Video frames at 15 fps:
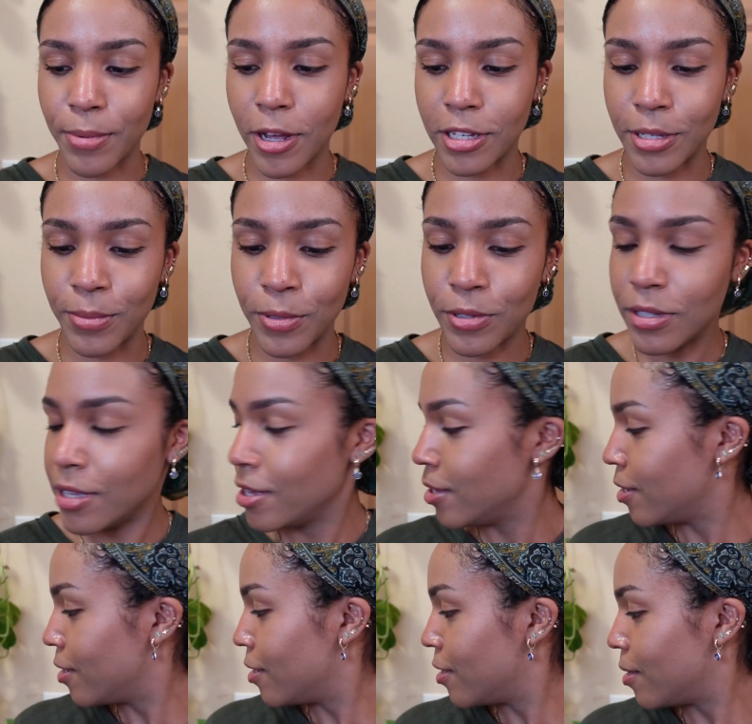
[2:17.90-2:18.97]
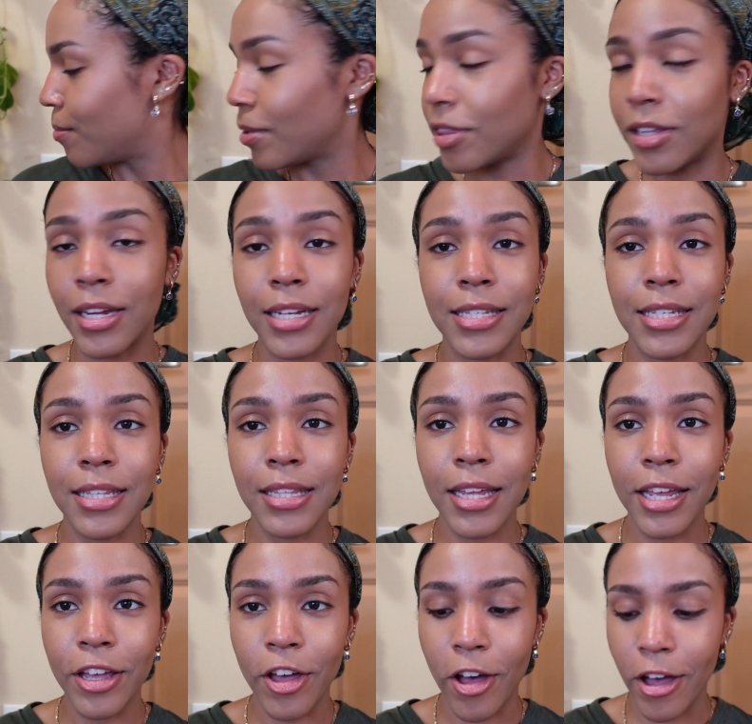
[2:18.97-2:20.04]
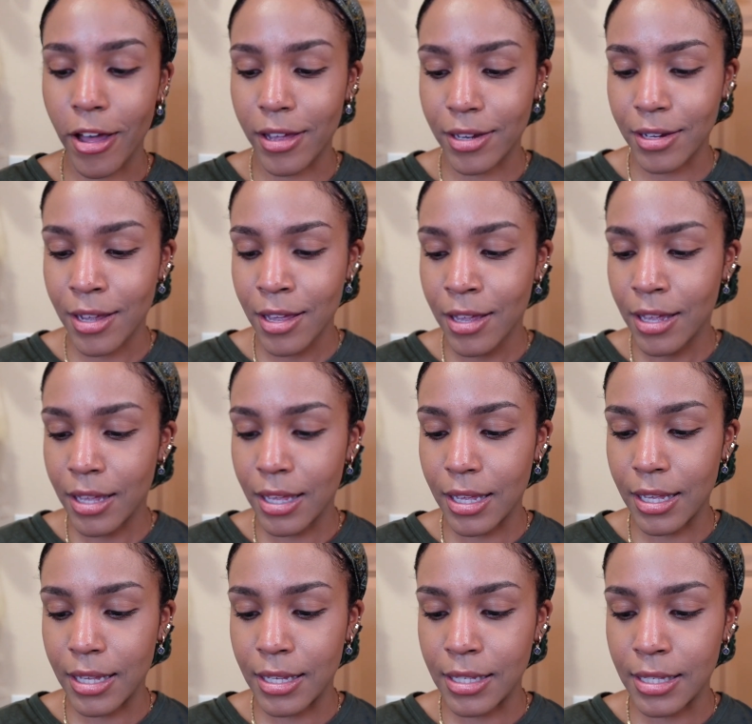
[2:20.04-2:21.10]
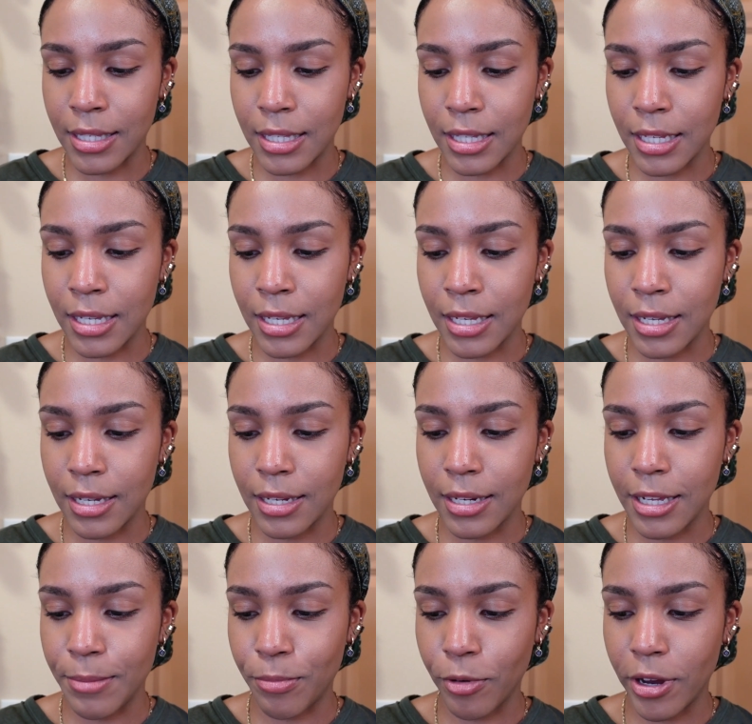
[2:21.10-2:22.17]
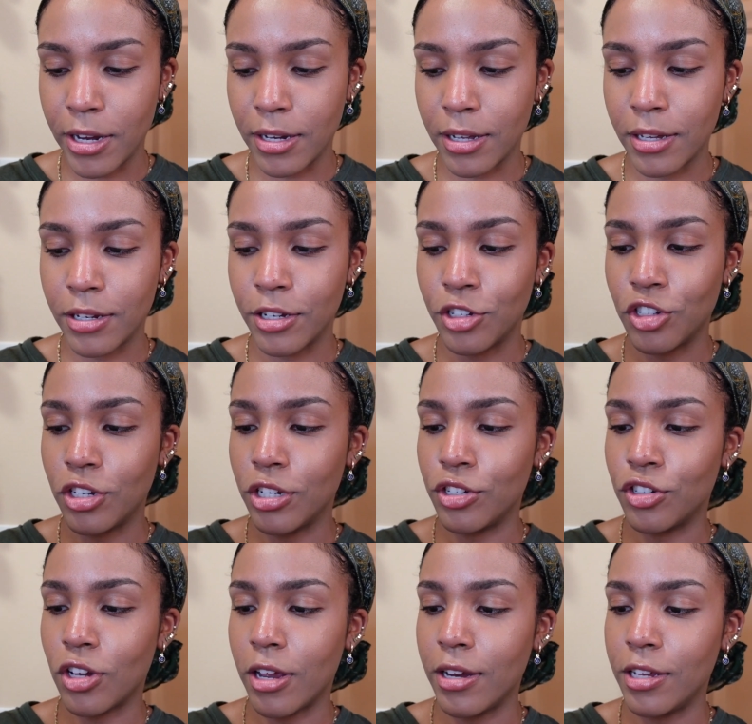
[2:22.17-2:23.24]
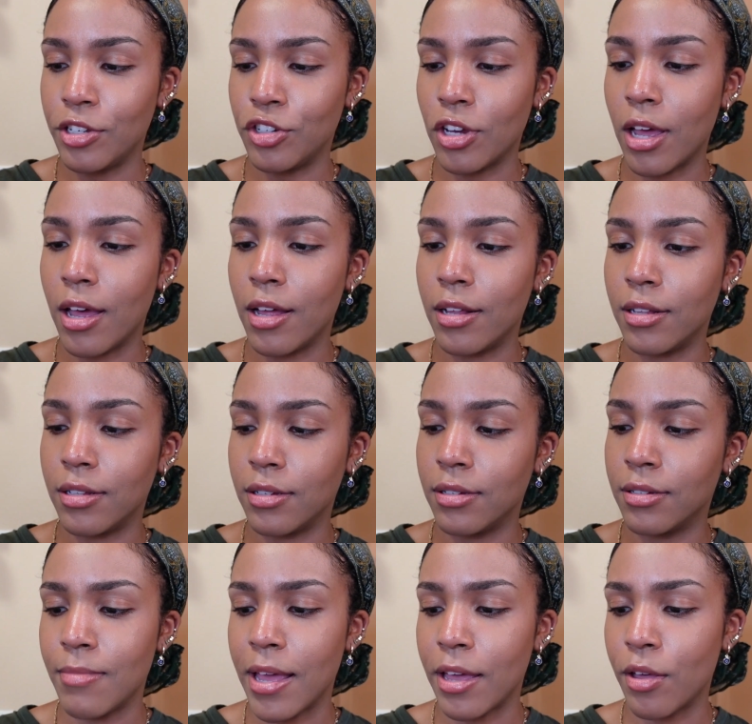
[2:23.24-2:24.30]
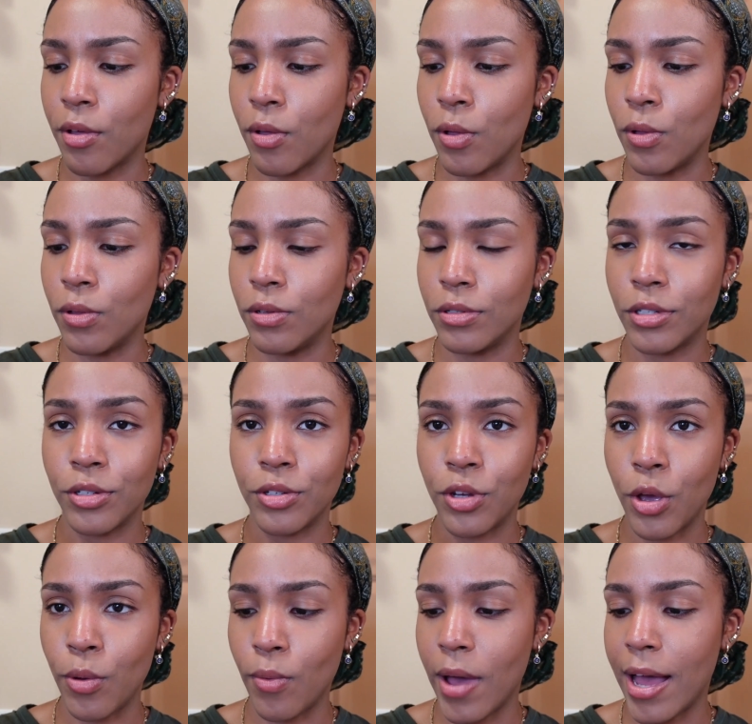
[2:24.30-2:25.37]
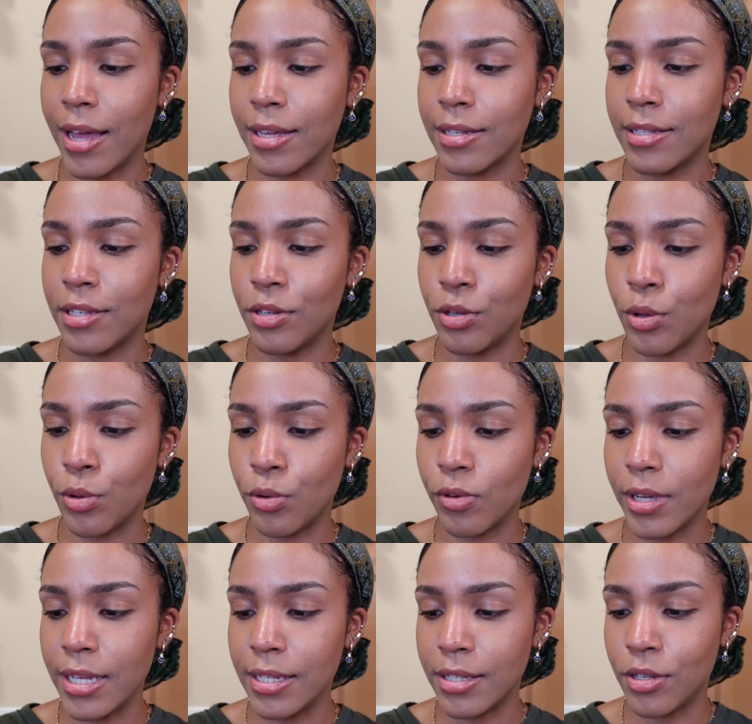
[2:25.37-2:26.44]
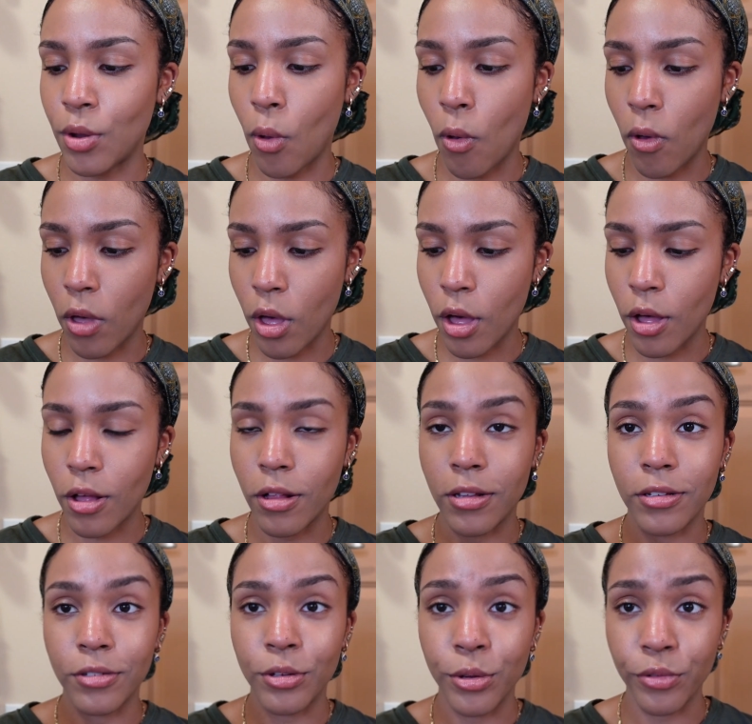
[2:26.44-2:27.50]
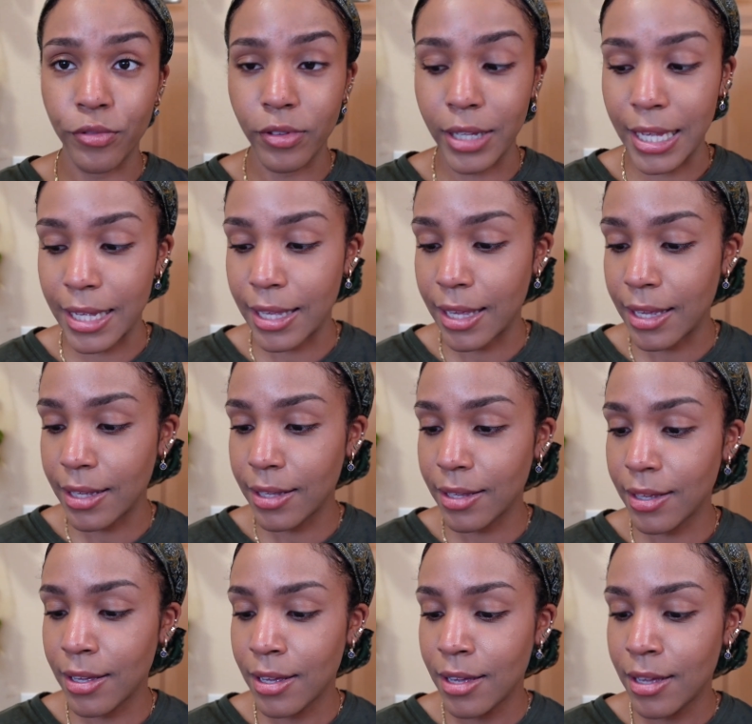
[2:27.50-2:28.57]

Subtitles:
possible. But the next thing that I got is the Neat Braid Conditioning Shining Gel Mega Hold. No wax, no grease, no alcohol, no flaking.